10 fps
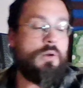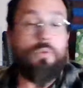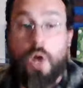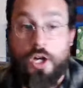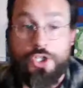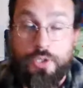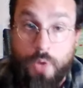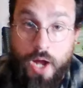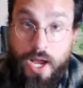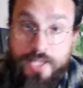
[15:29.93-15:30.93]
Rashi
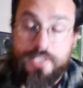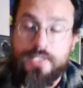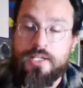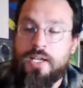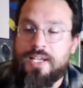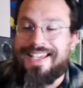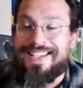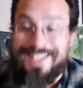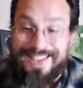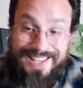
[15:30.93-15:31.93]
Rice
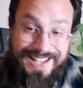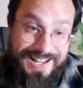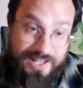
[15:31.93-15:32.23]
is the,